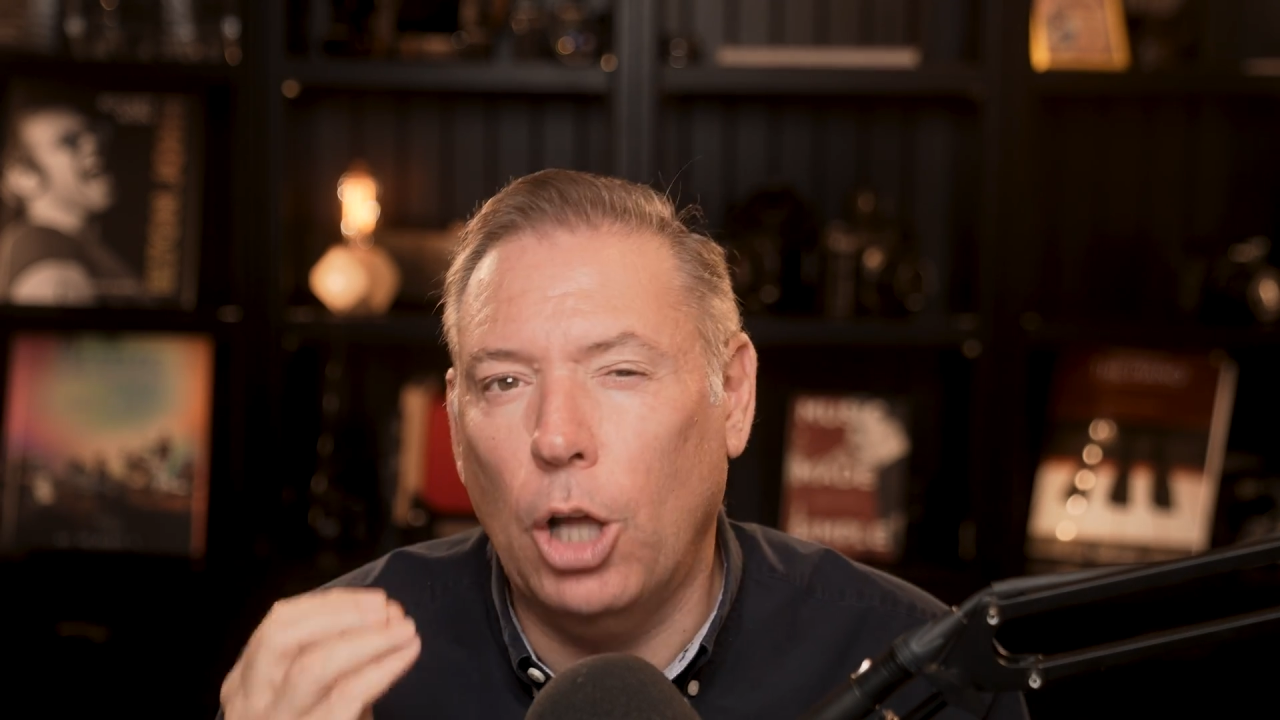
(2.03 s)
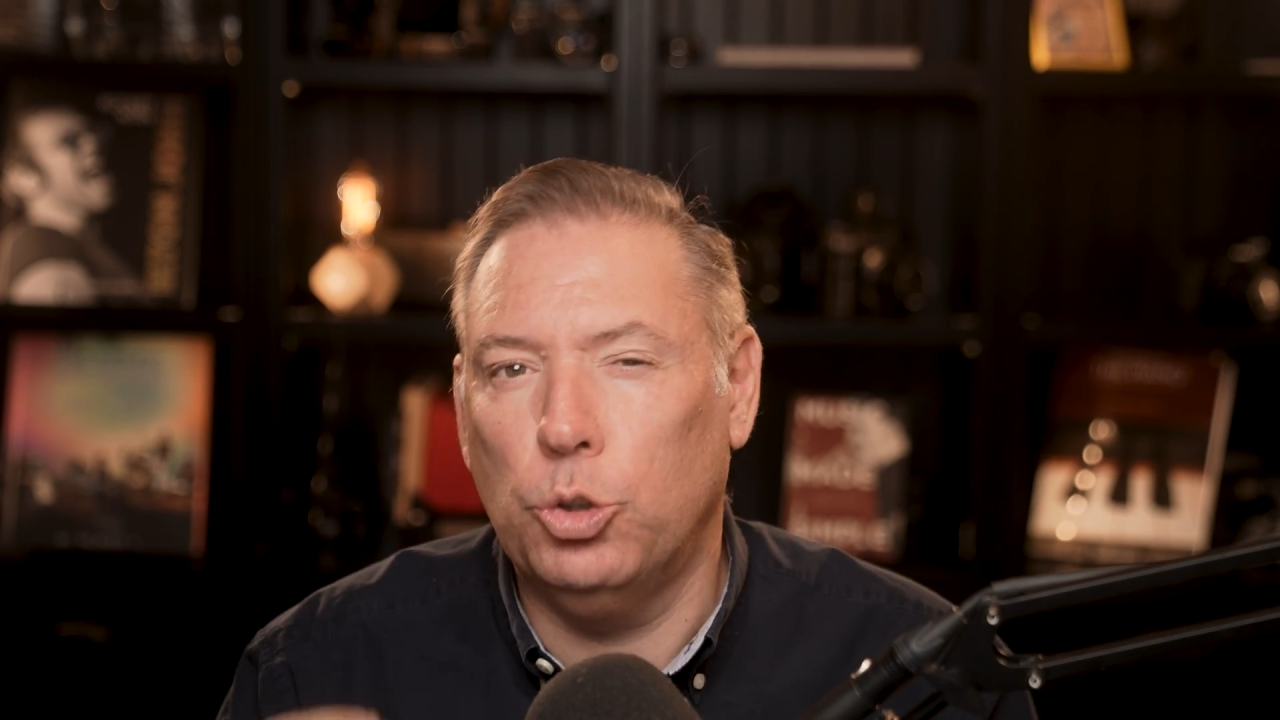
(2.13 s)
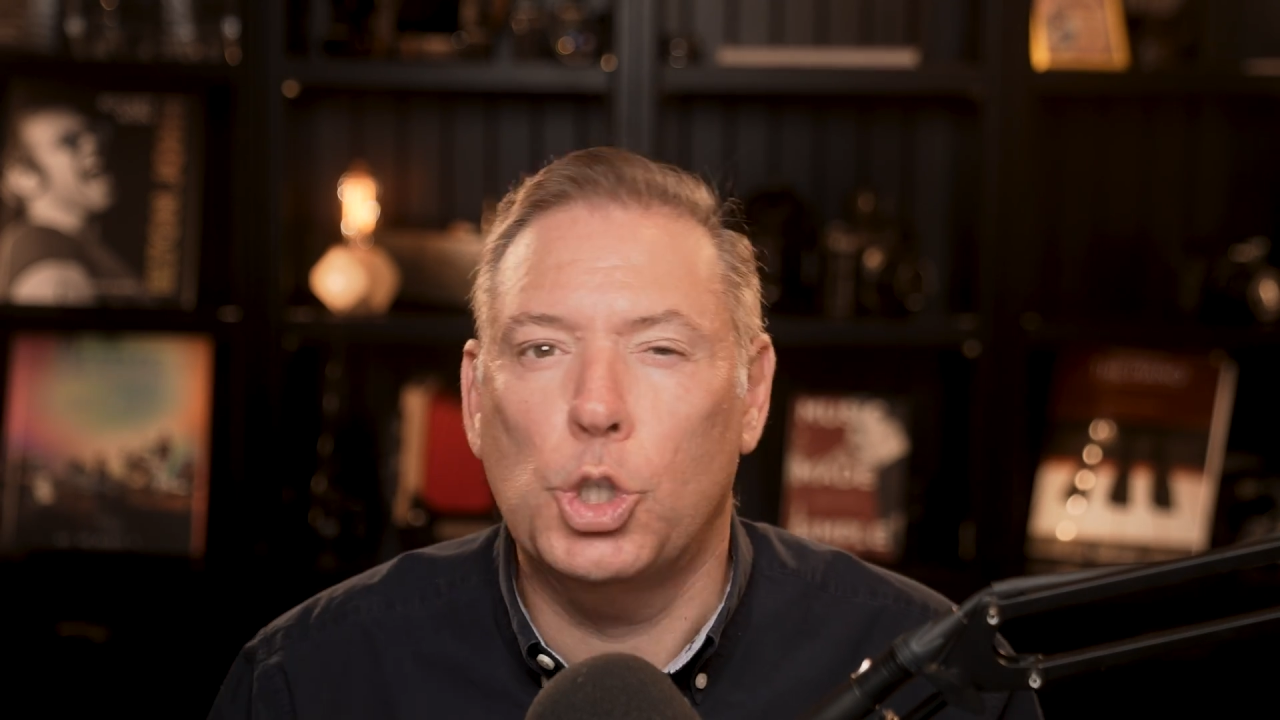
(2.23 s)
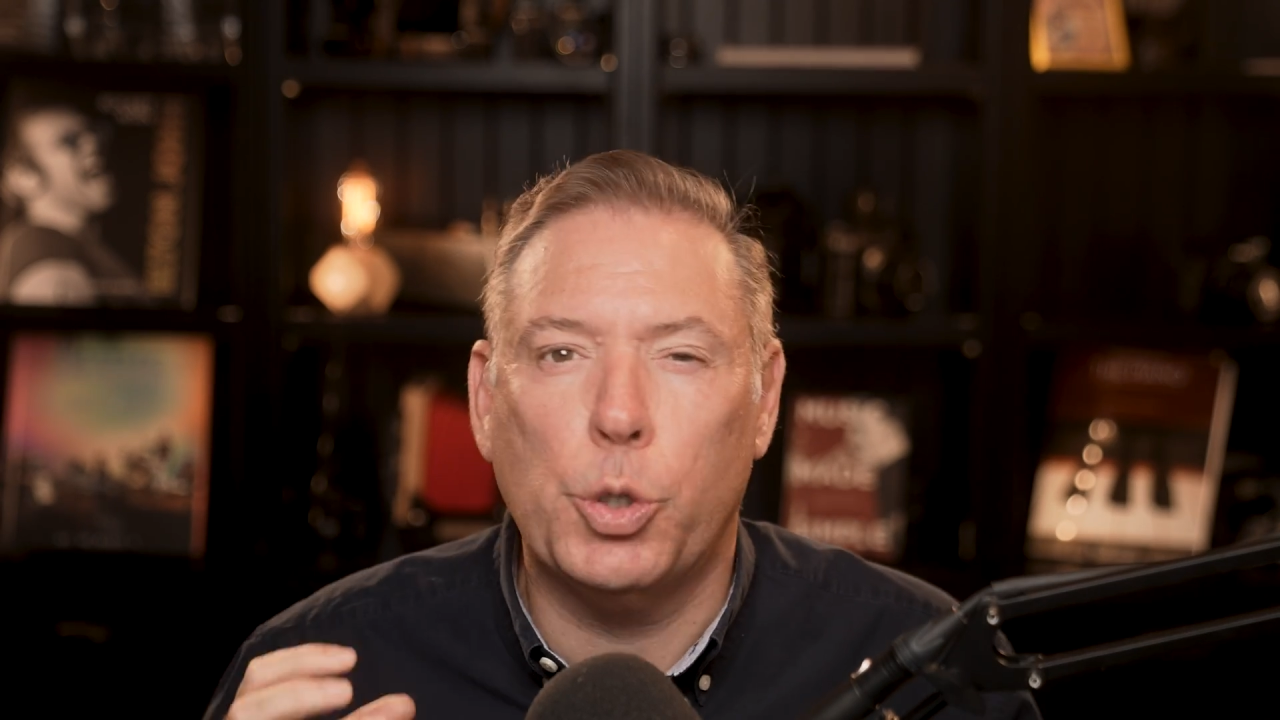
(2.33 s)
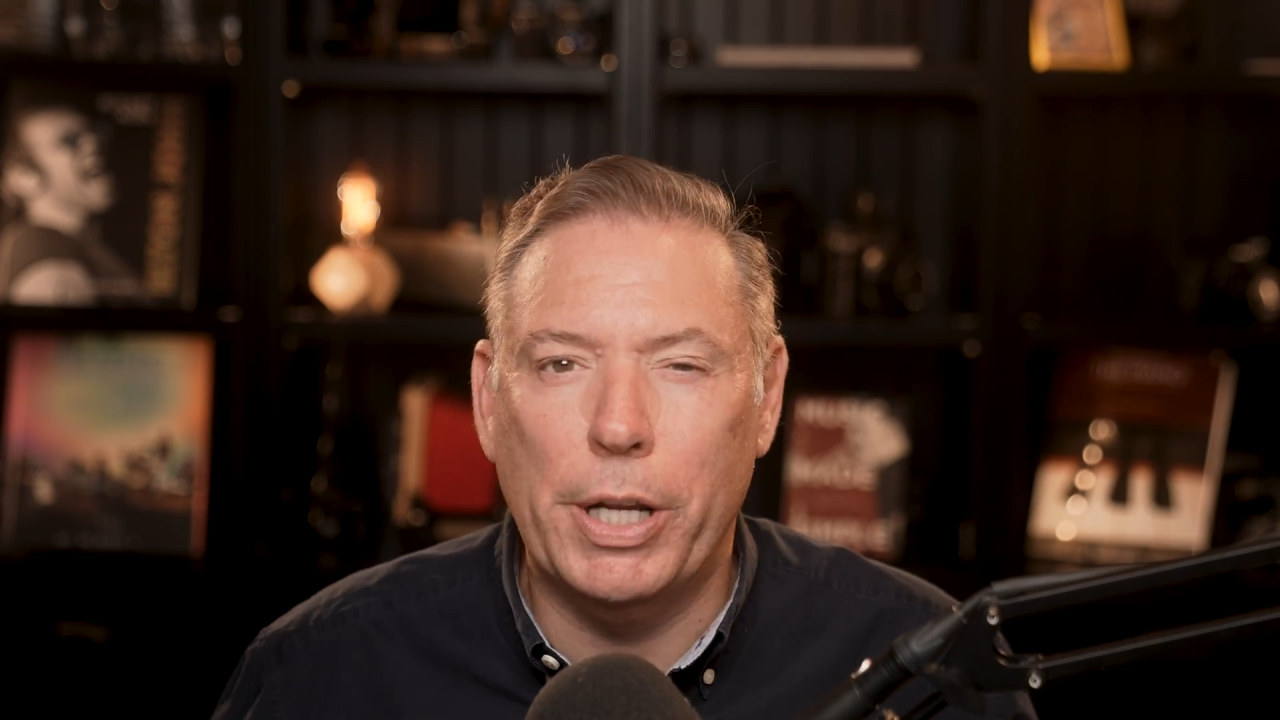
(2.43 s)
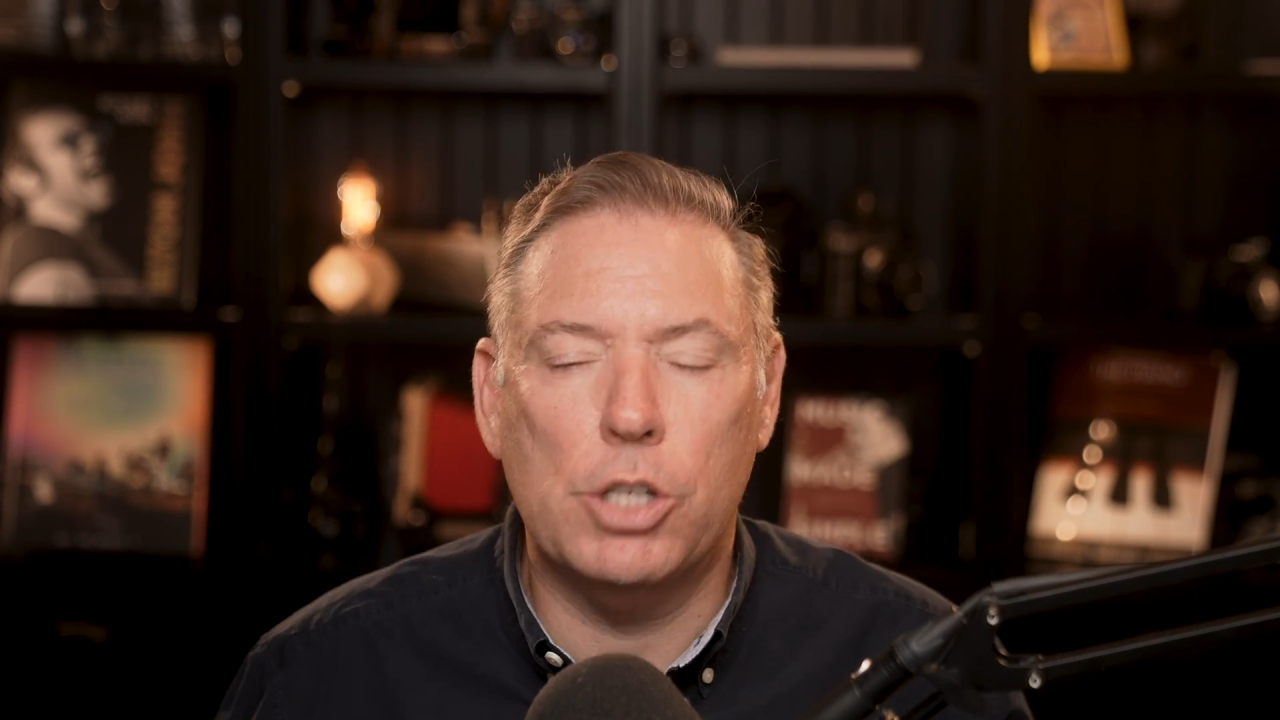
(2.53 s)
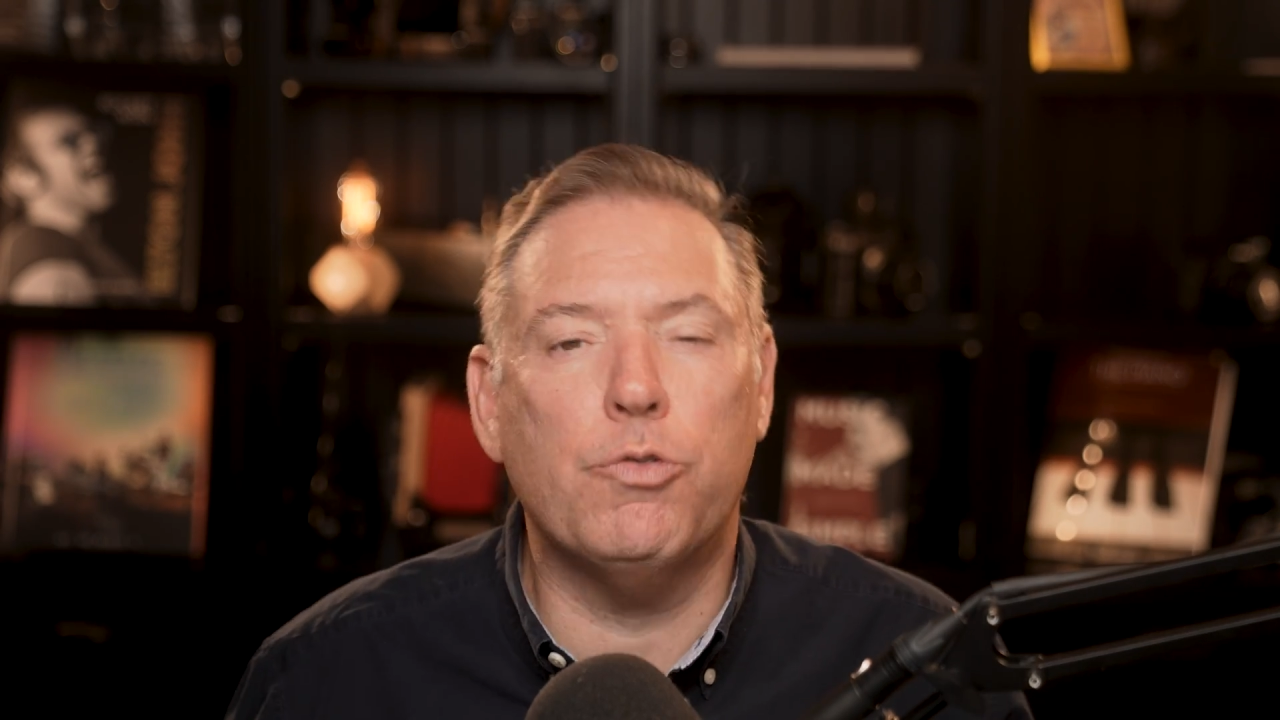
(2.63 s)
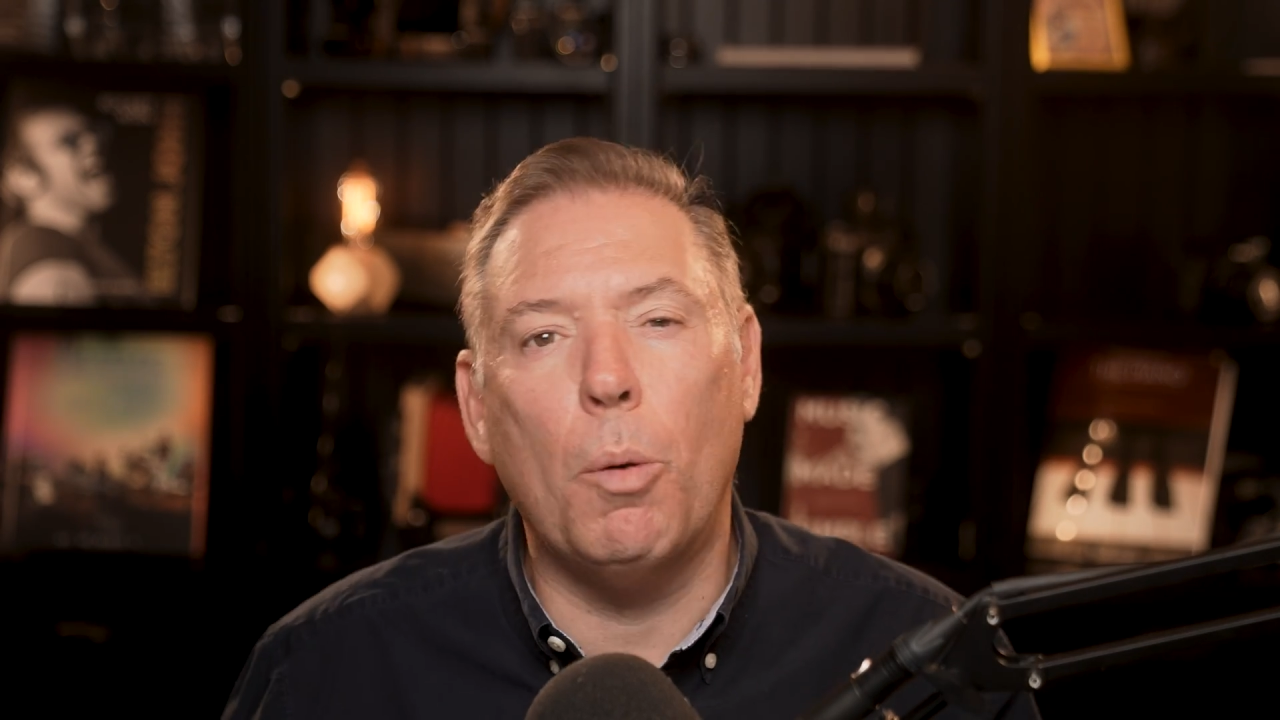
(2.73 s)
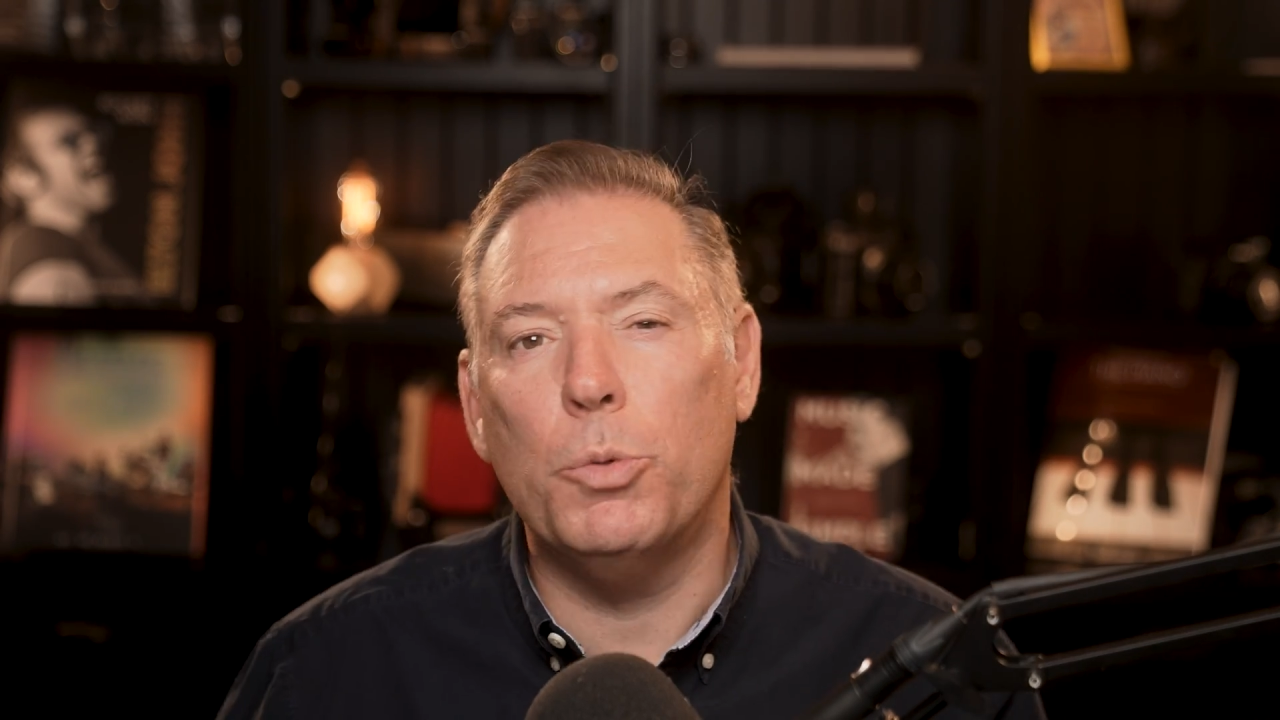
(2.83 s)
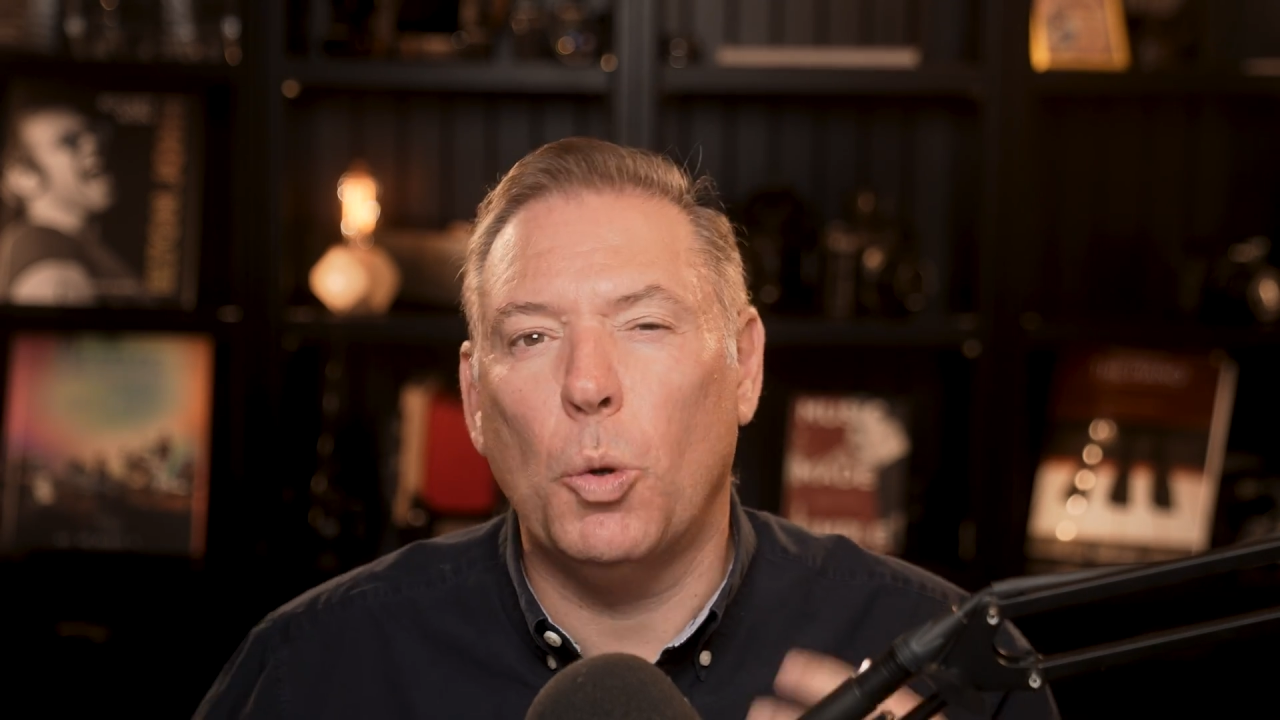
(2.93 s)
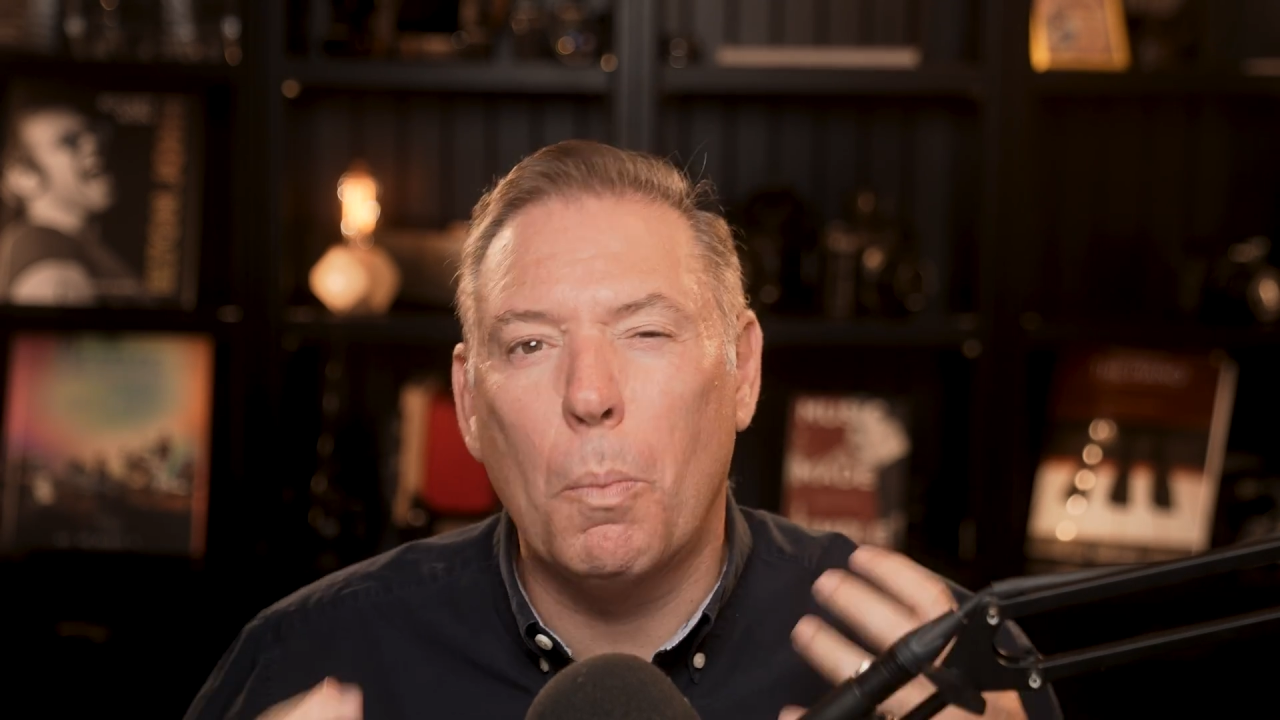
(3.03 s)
to transform your